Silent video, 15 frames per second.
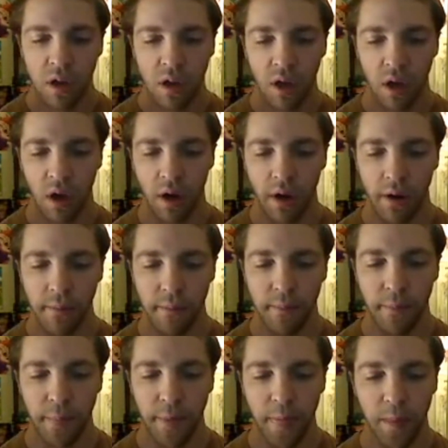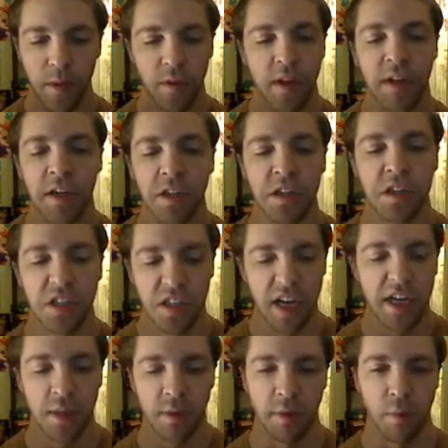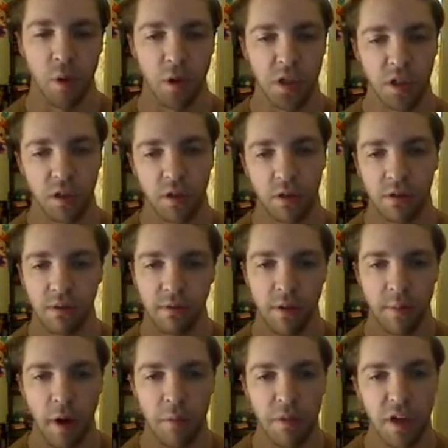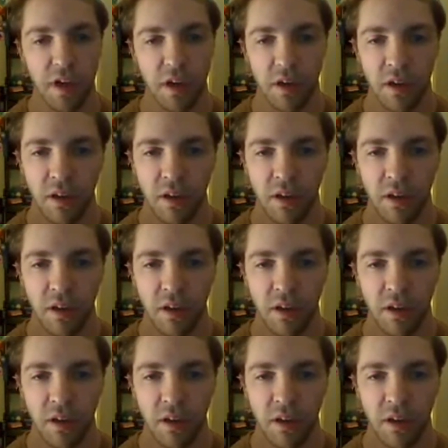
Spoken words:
that doesn't say something personal about me.